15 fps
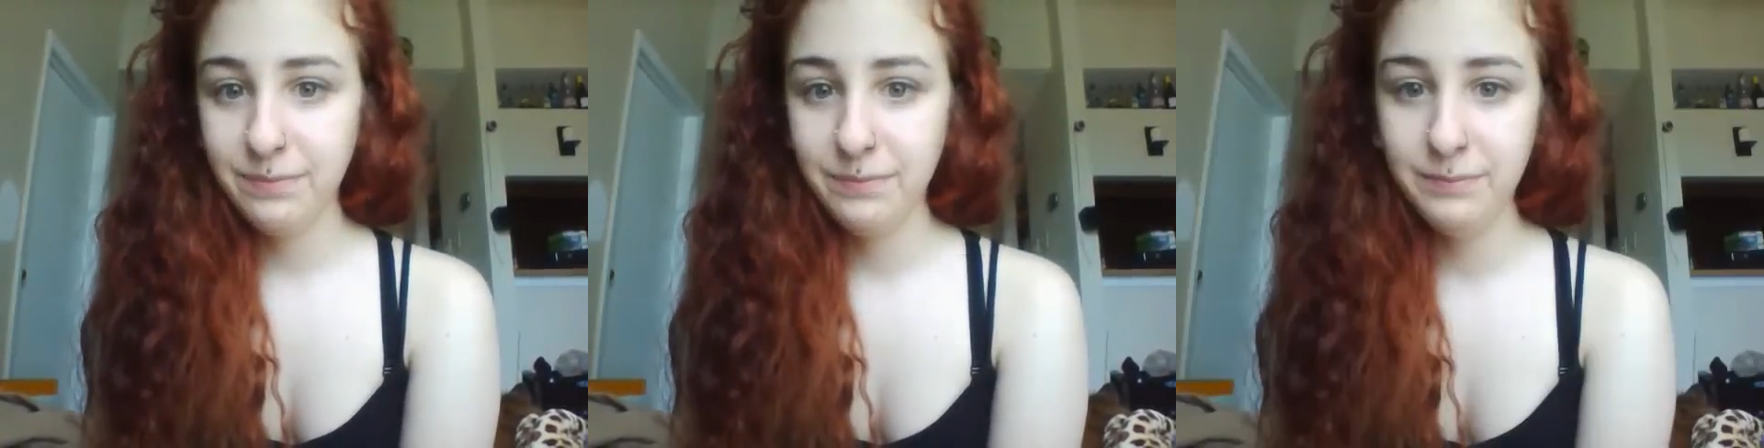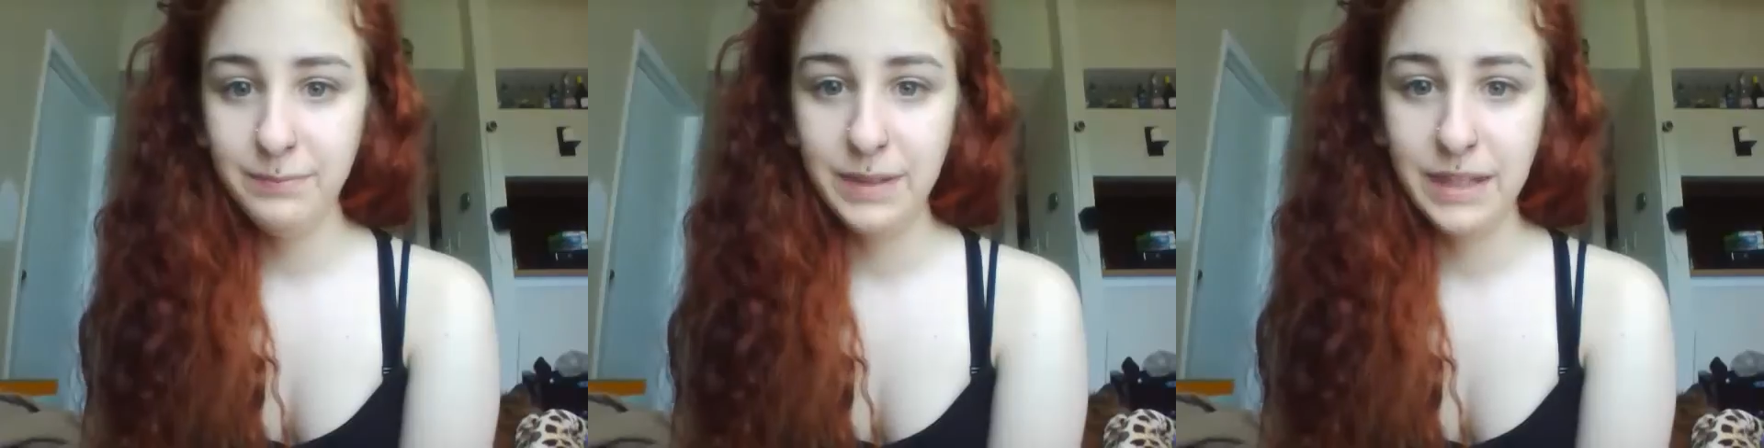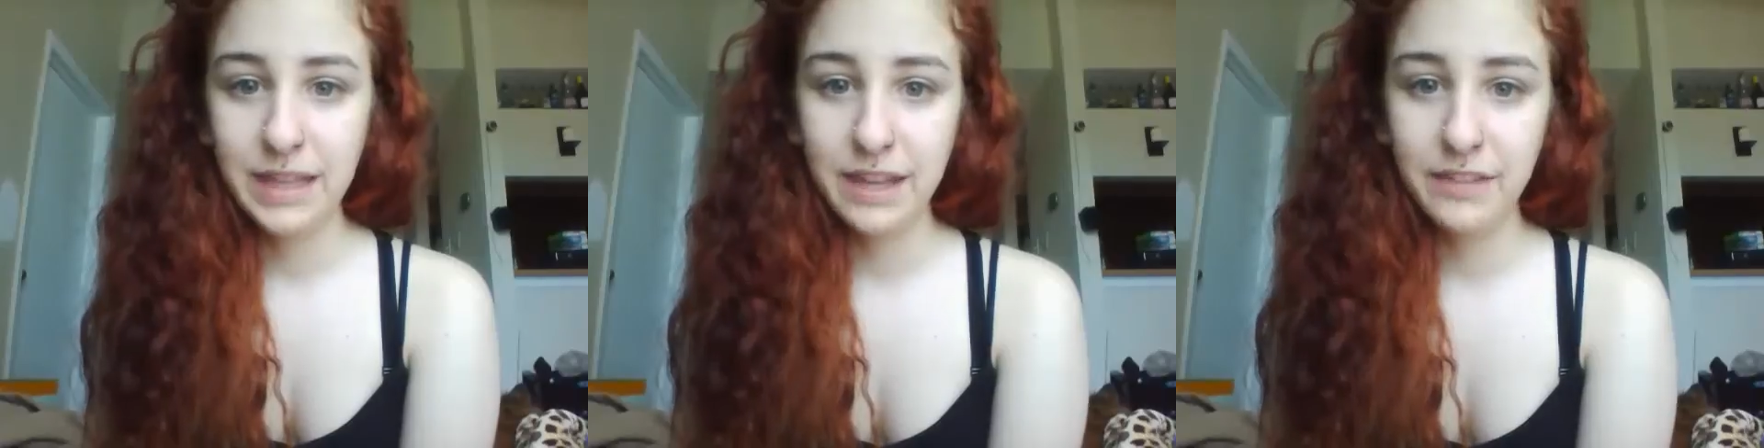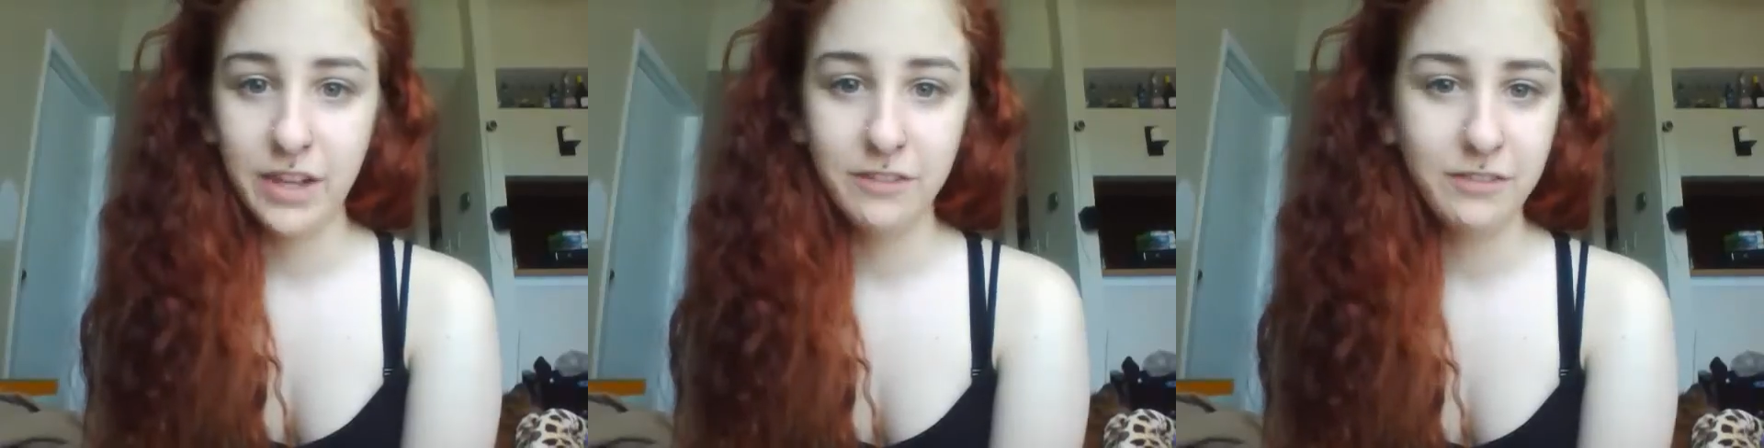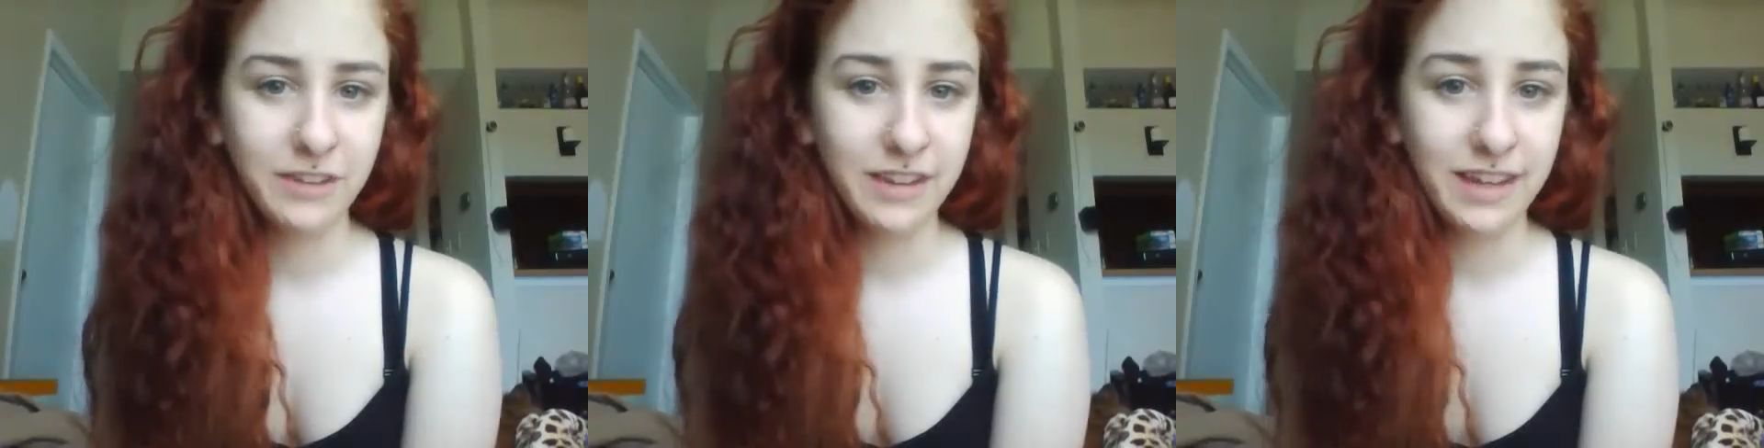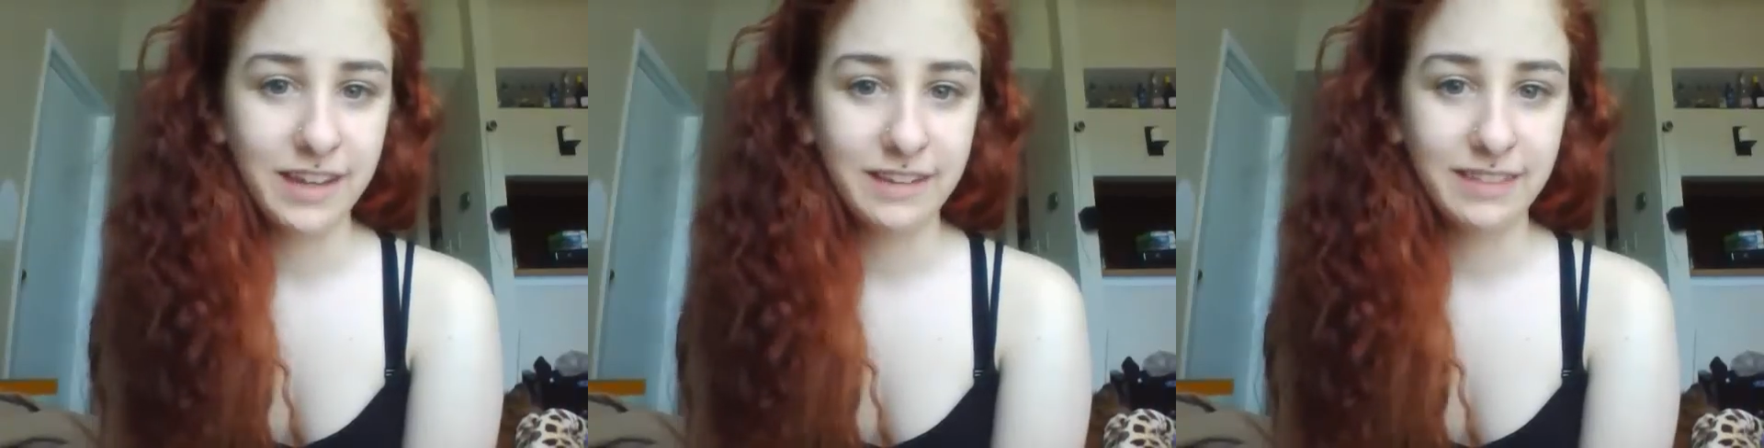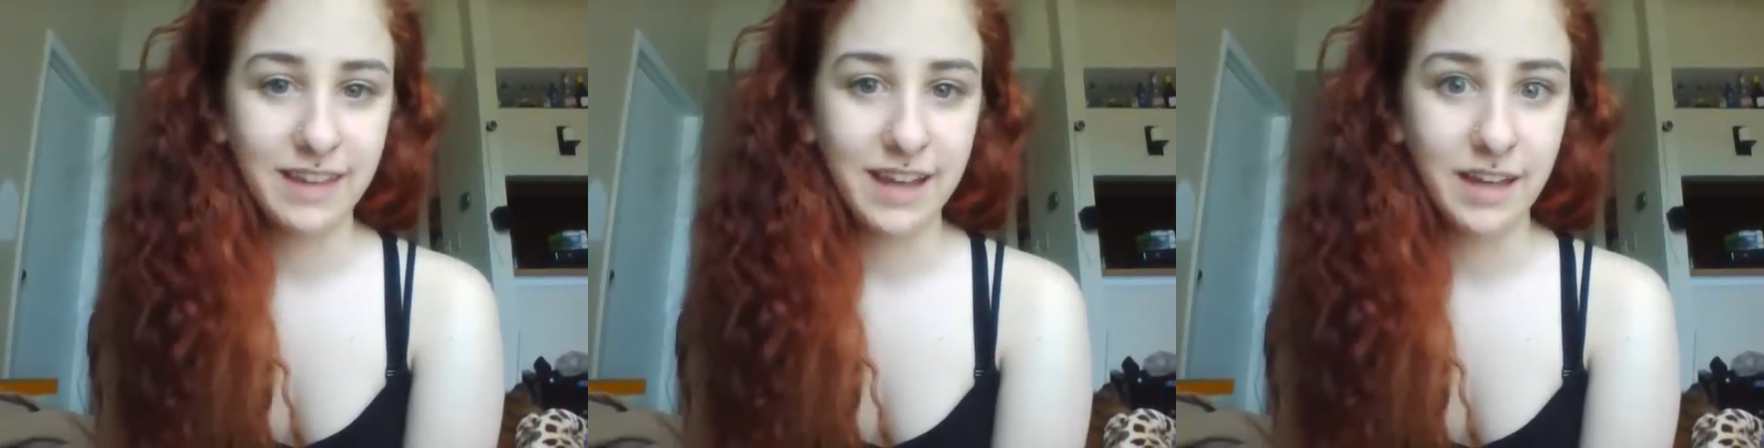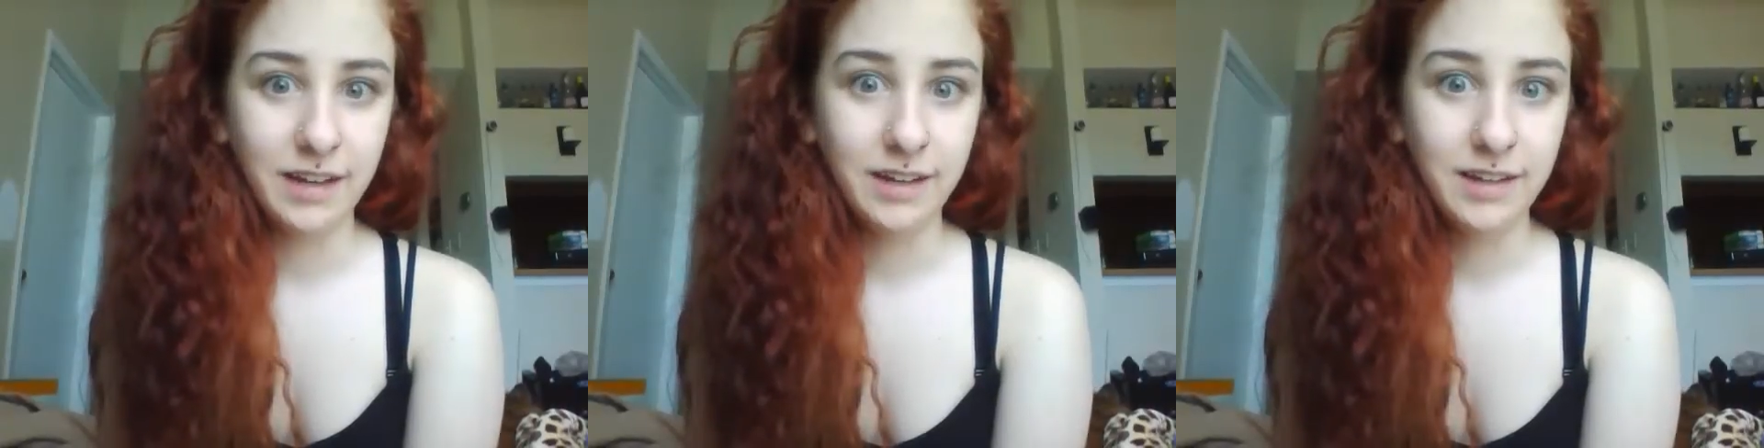because I feel like
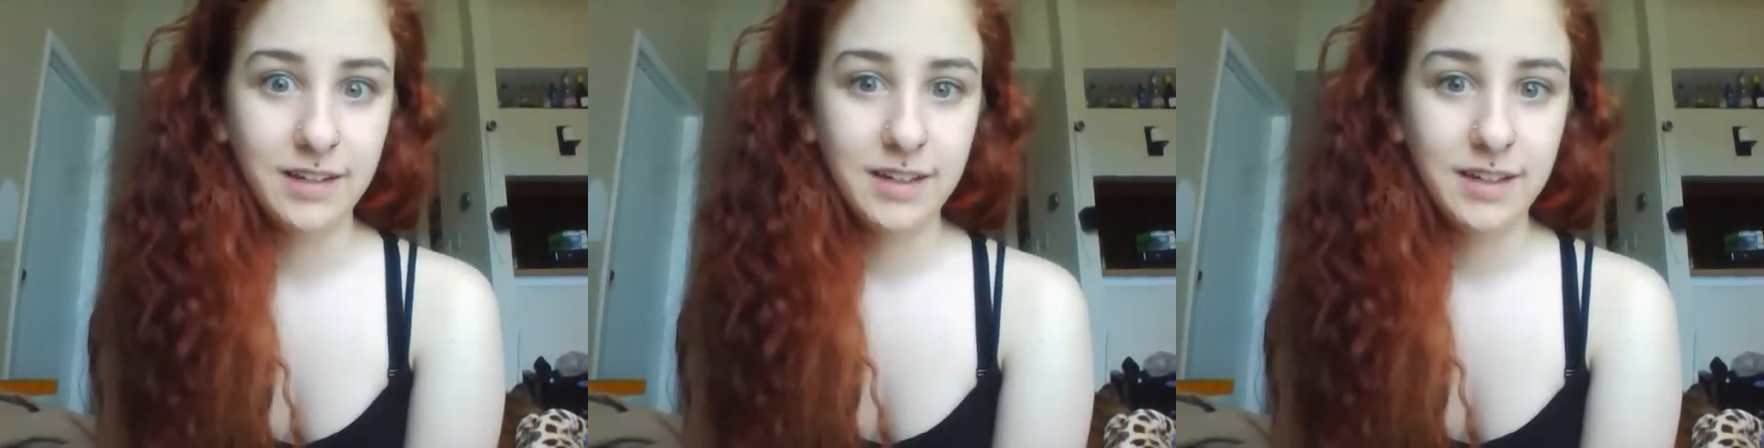that'd